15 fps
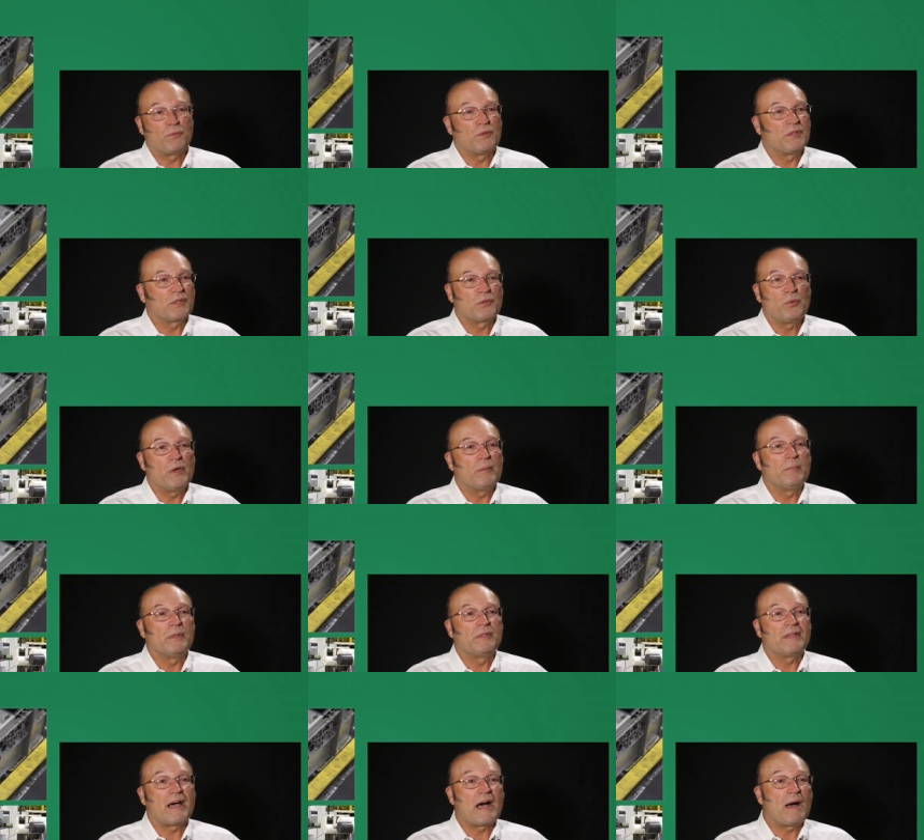for the
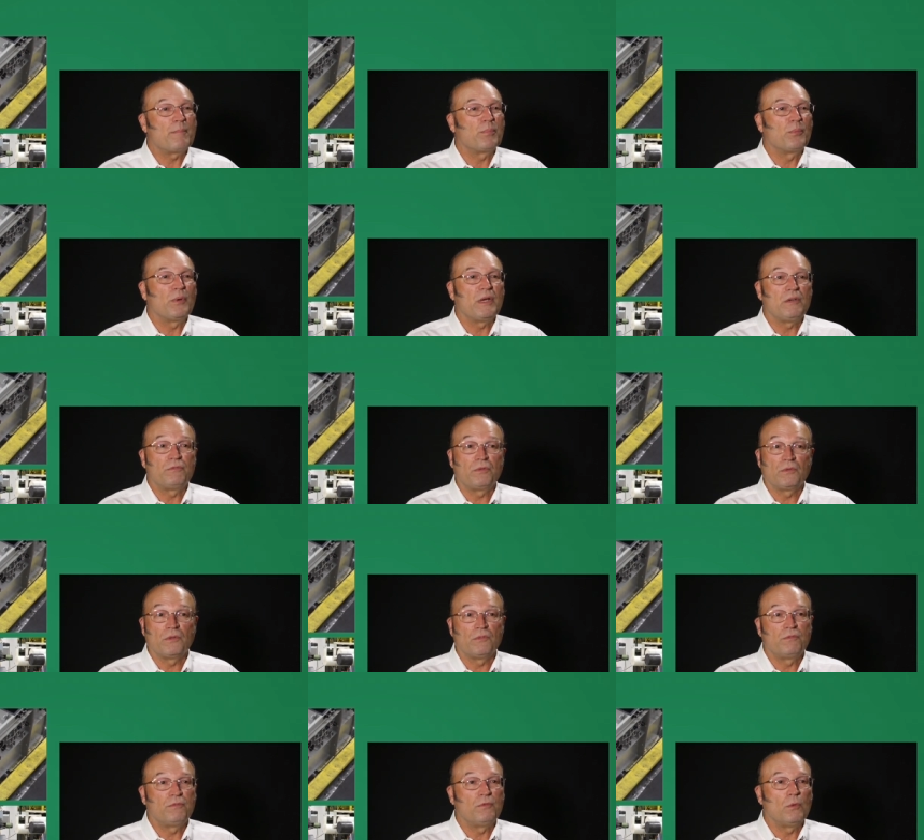equipment to operate for
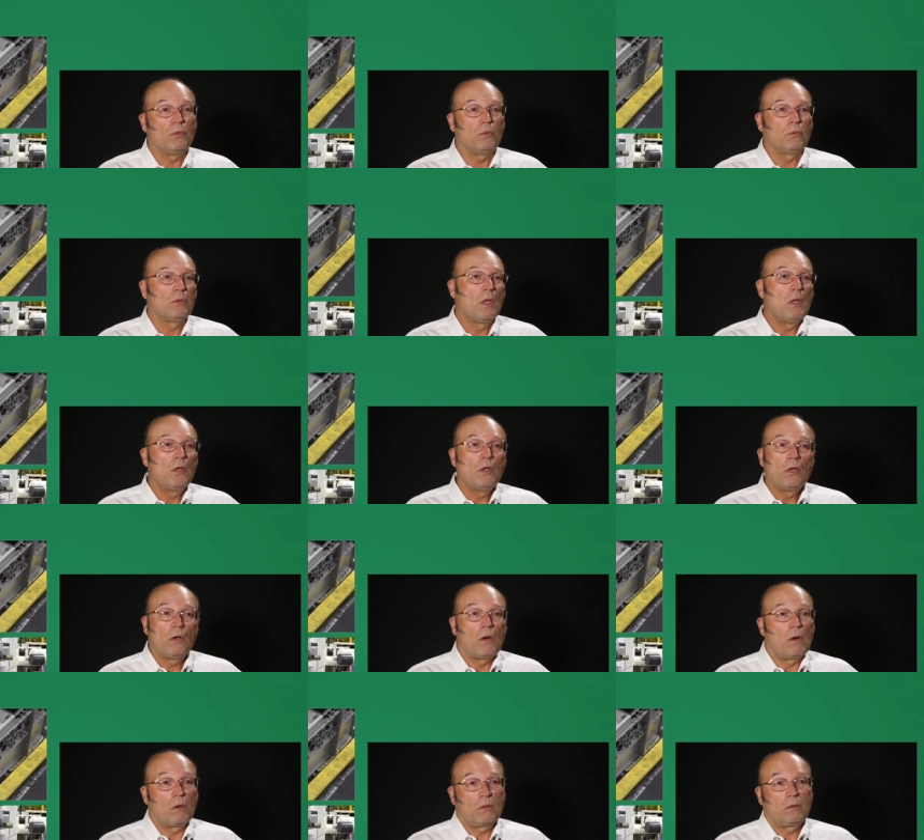the full
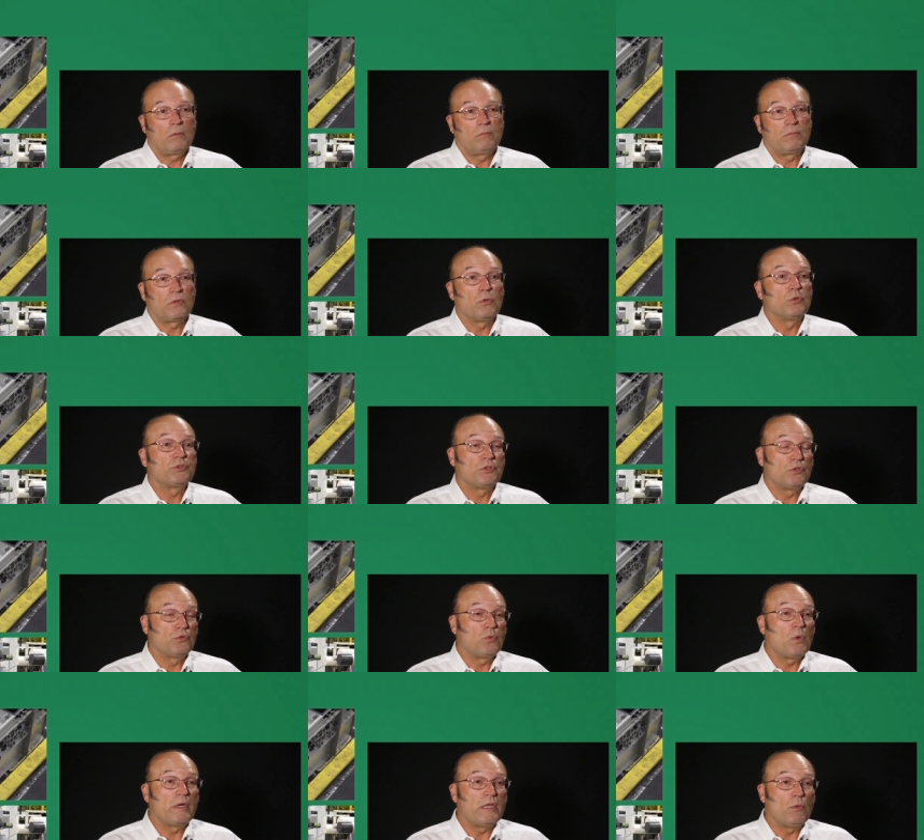close to
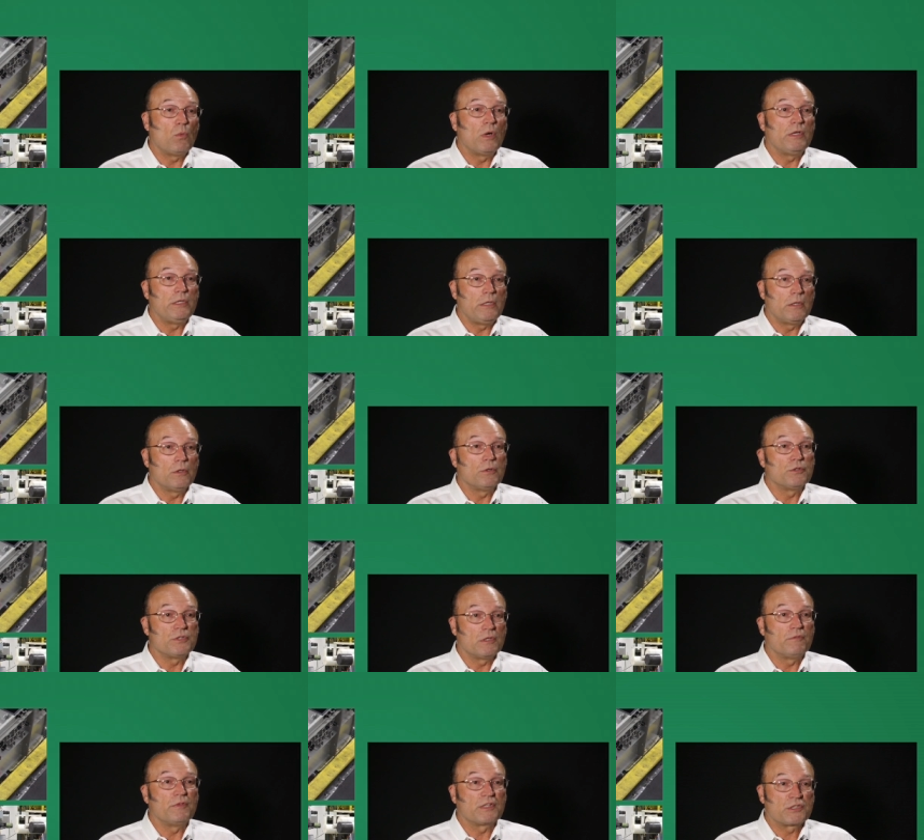21 years of